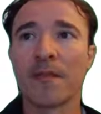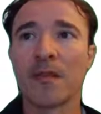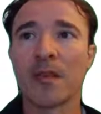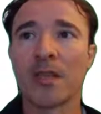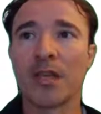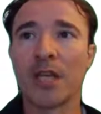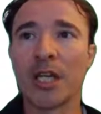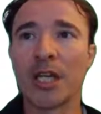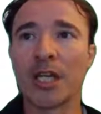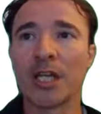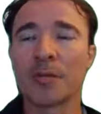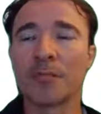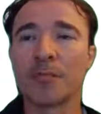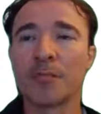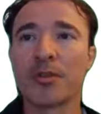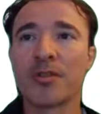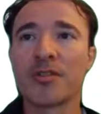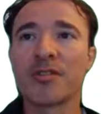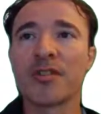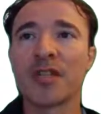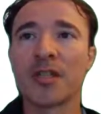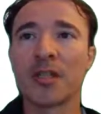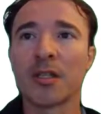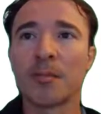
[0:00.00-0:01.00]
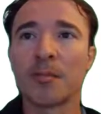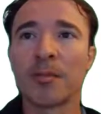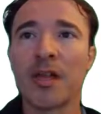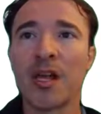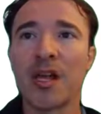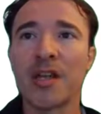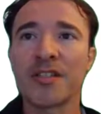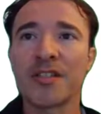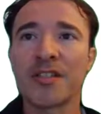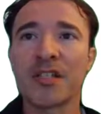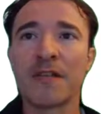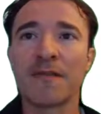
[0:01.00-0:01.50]
It computes the
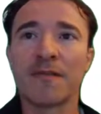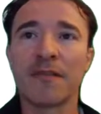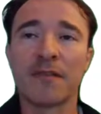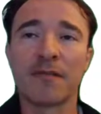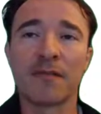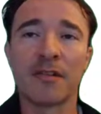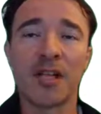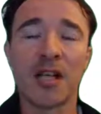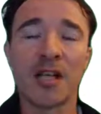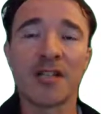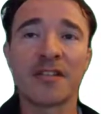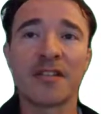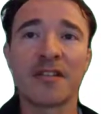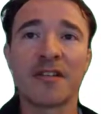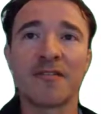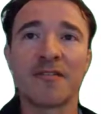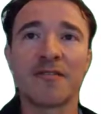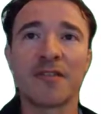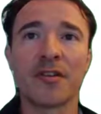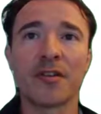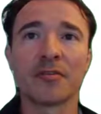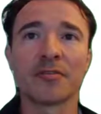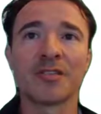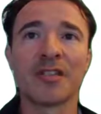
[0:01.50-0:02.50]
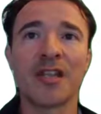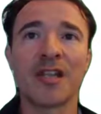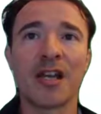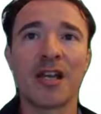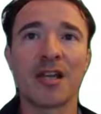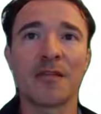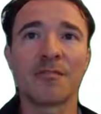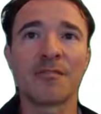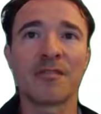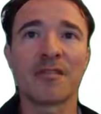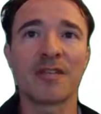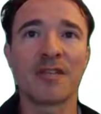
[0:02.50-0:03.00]
Laplacian of the velocity field
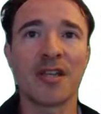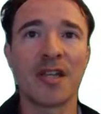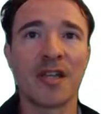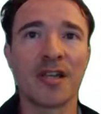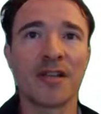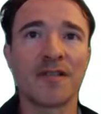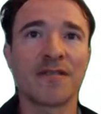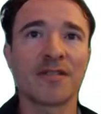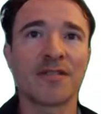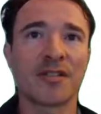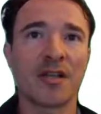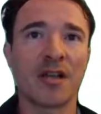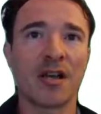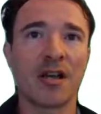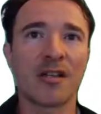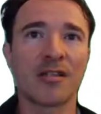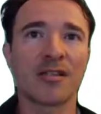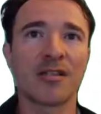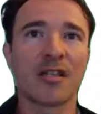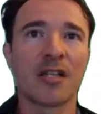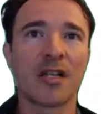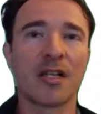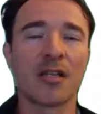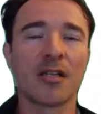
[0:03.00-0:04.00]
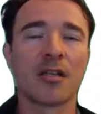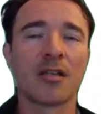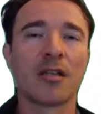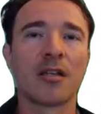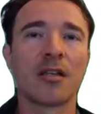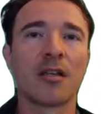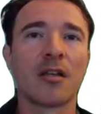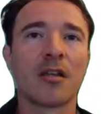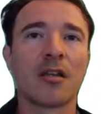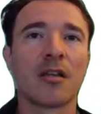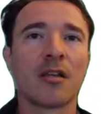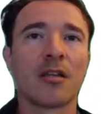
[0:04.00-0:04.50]
times the eddy viscosity.
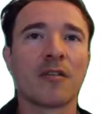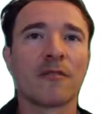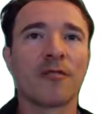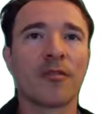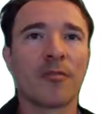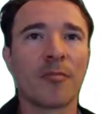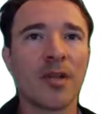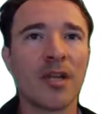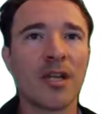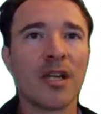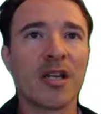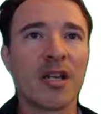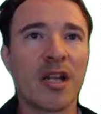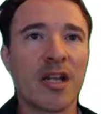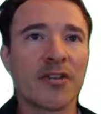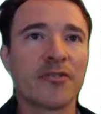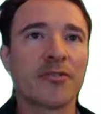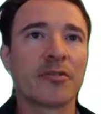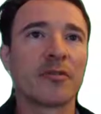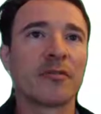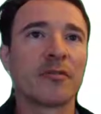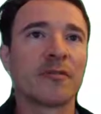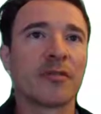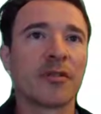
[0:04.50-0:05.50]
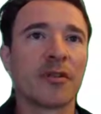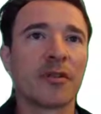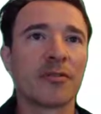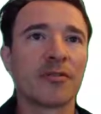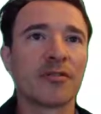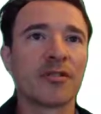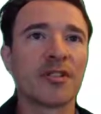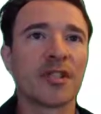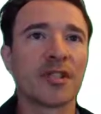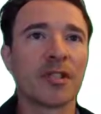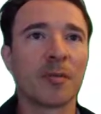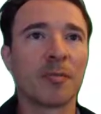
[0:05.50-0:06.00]
For many natural
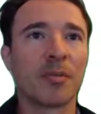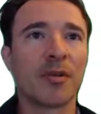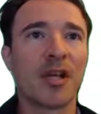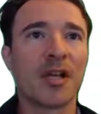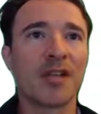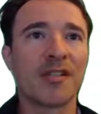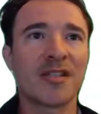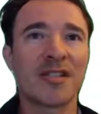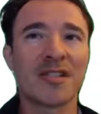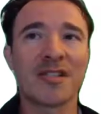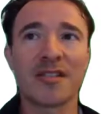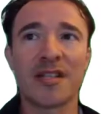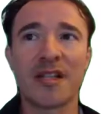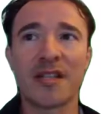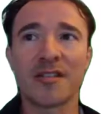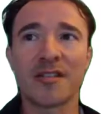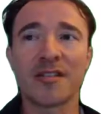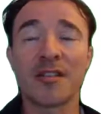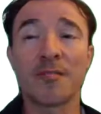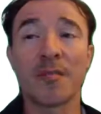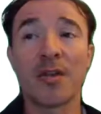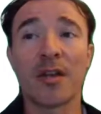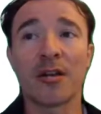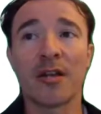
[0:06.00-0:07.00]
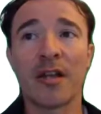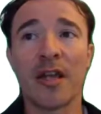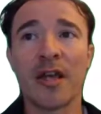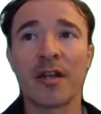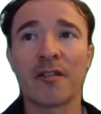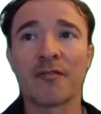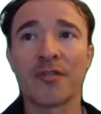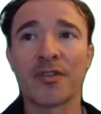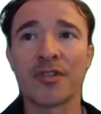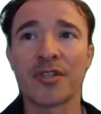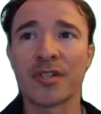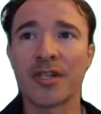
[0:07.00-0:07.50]
flows, the Laplacian tends to be on
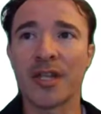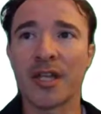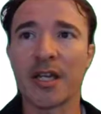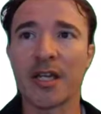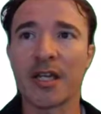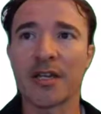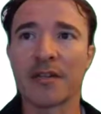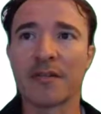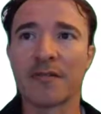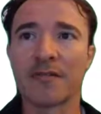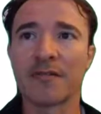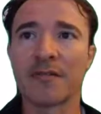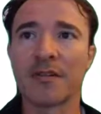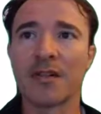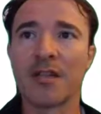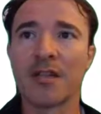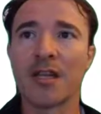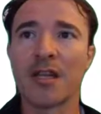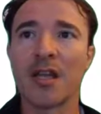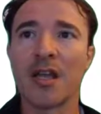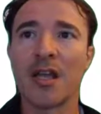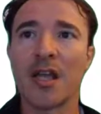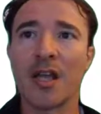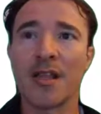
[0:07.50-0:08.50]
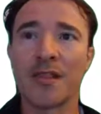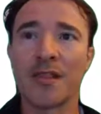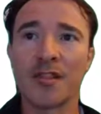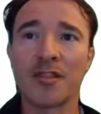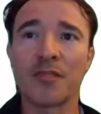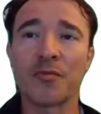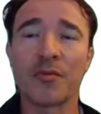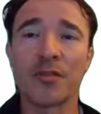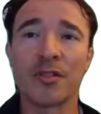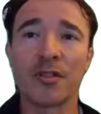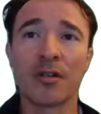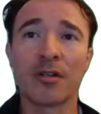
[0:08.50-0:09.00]
average negative, and
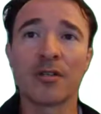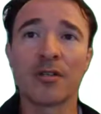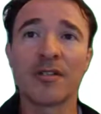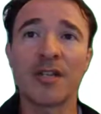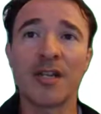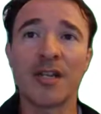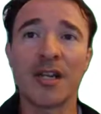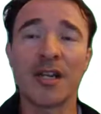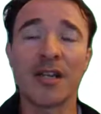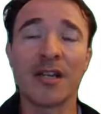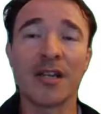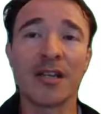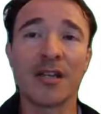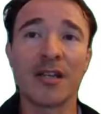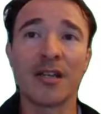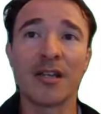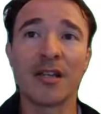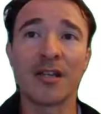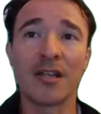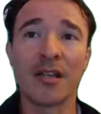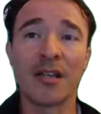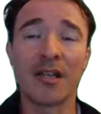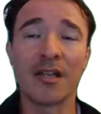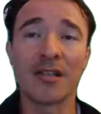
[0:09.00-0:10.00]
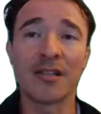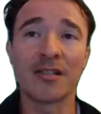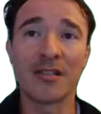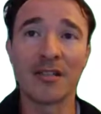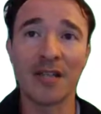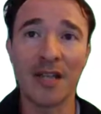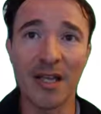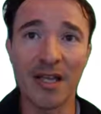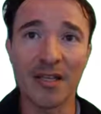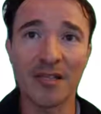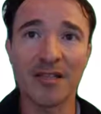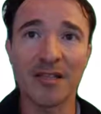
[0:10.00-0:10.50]
this results in a
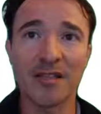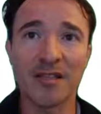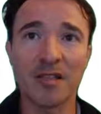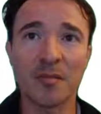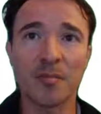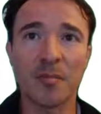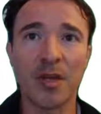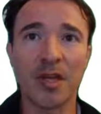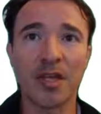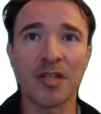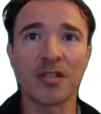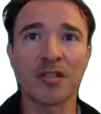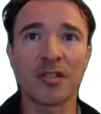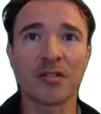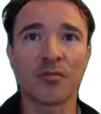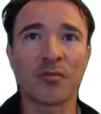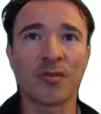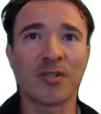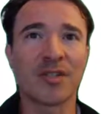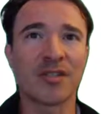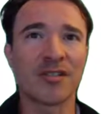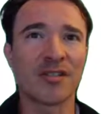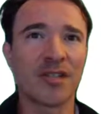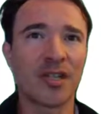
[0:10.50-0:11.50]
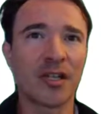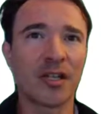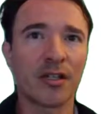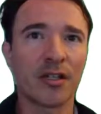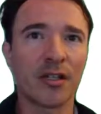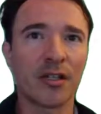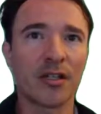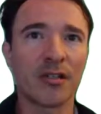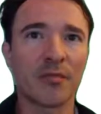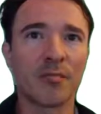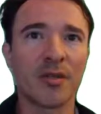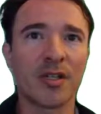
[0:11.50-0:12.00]
net dissipation, which is not
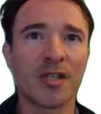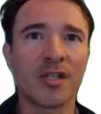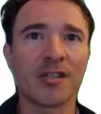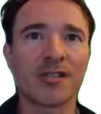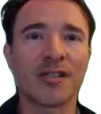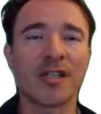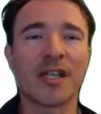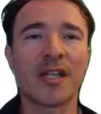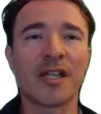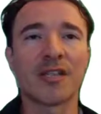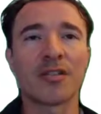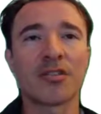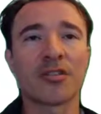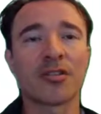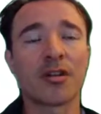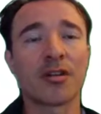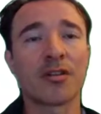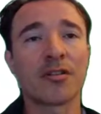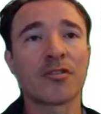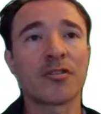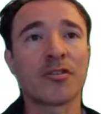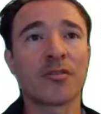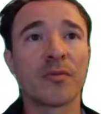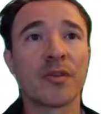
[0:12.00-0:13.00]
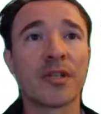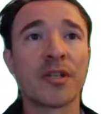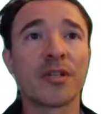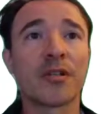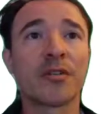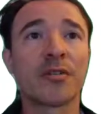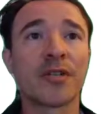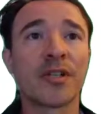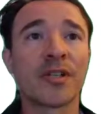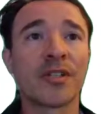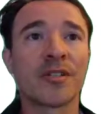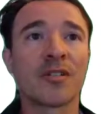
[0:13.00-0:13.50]
good because it can start to
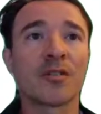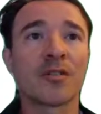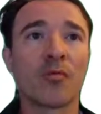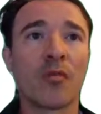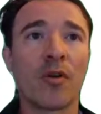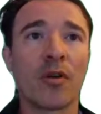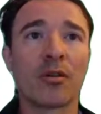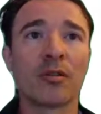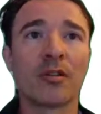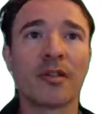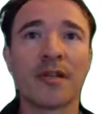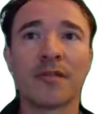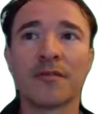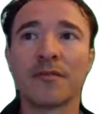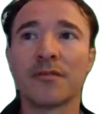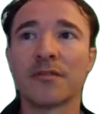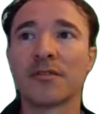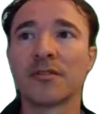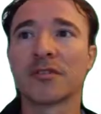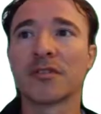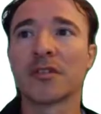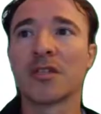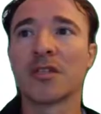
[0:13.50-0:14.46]
increase water levels